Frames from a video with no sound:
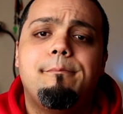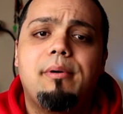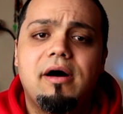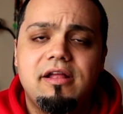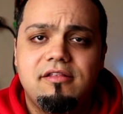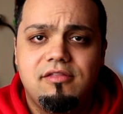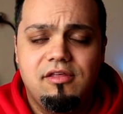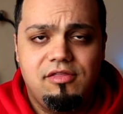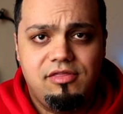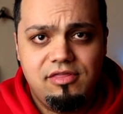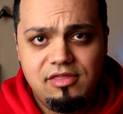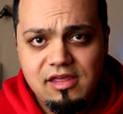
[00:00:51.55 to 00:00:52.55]
but the
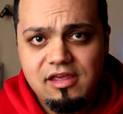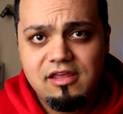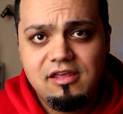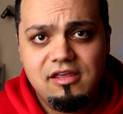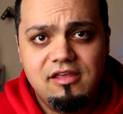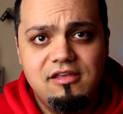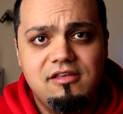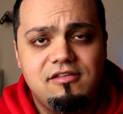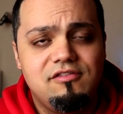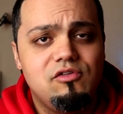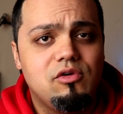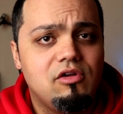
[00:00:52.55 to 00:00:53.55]
thing
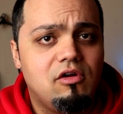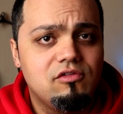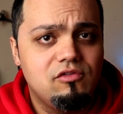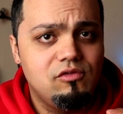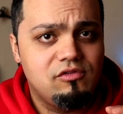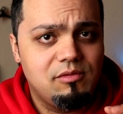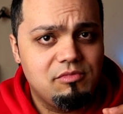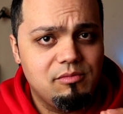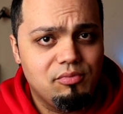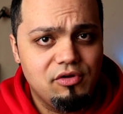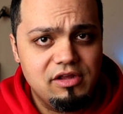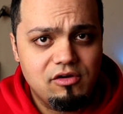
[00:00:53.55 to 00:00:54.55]
is, you can also do
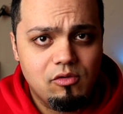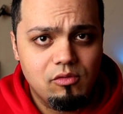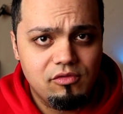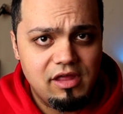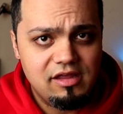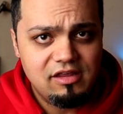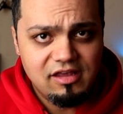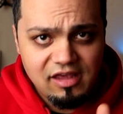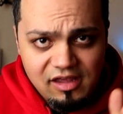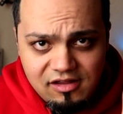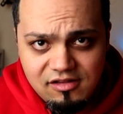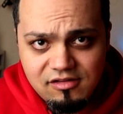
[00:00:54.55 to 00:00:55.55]
something pretty cool that you
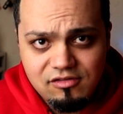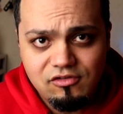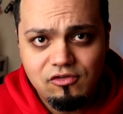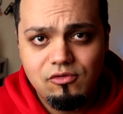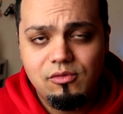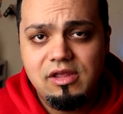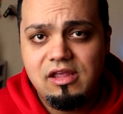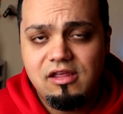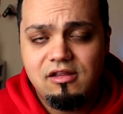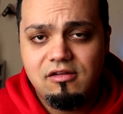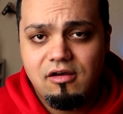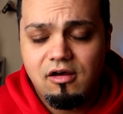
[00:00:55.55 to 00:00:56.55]
can't do
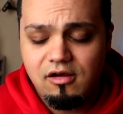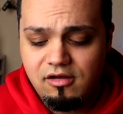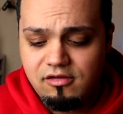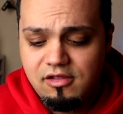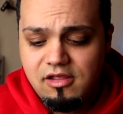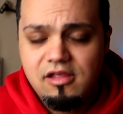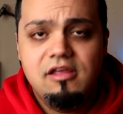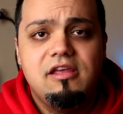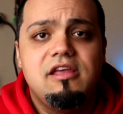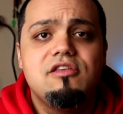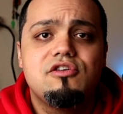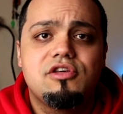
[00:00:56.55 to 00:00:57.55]
in uh,
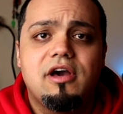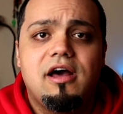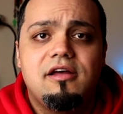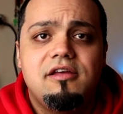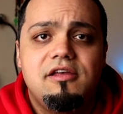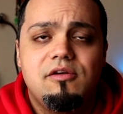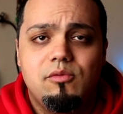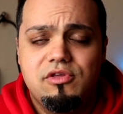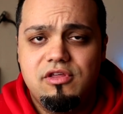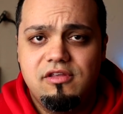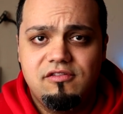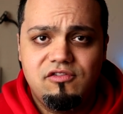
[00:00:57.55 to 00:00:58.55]
InShot,
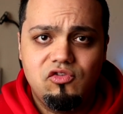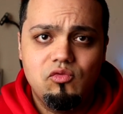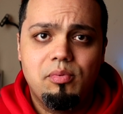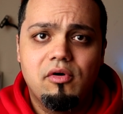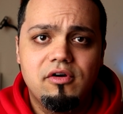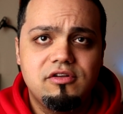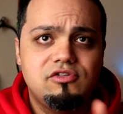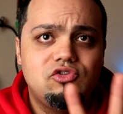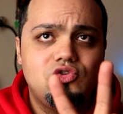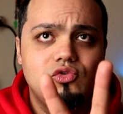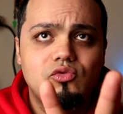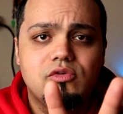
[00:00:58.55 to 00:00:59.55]
which is to put
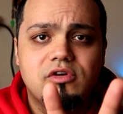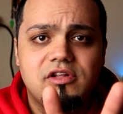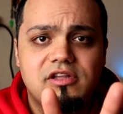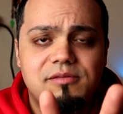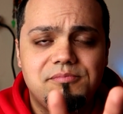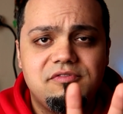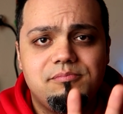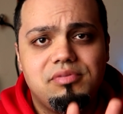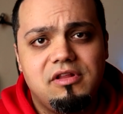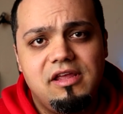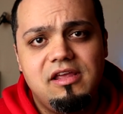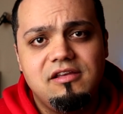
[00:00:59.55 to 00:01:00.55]
two clips
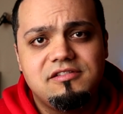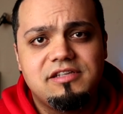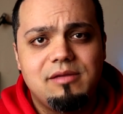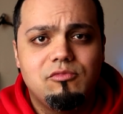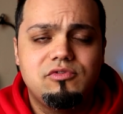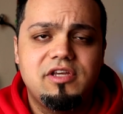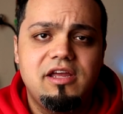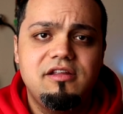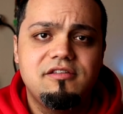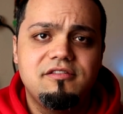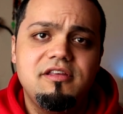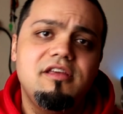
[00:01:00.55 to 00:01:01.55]
playing
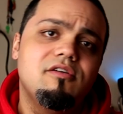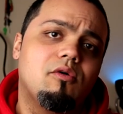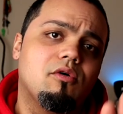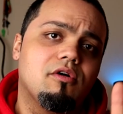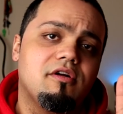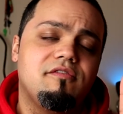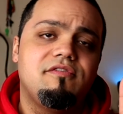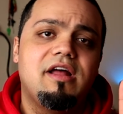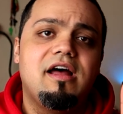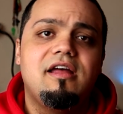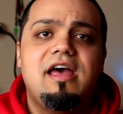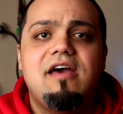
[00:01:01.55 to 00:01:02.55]
simultaneously, or if
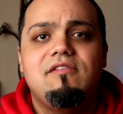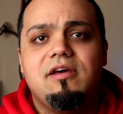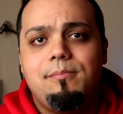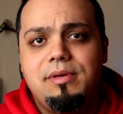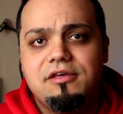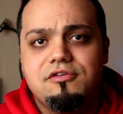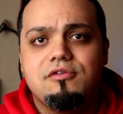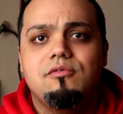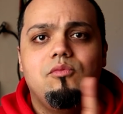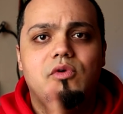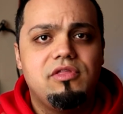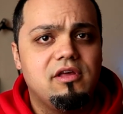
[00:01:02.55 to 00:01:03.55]
not, having a
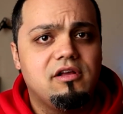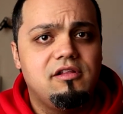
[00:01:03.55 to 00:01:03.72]
picture with a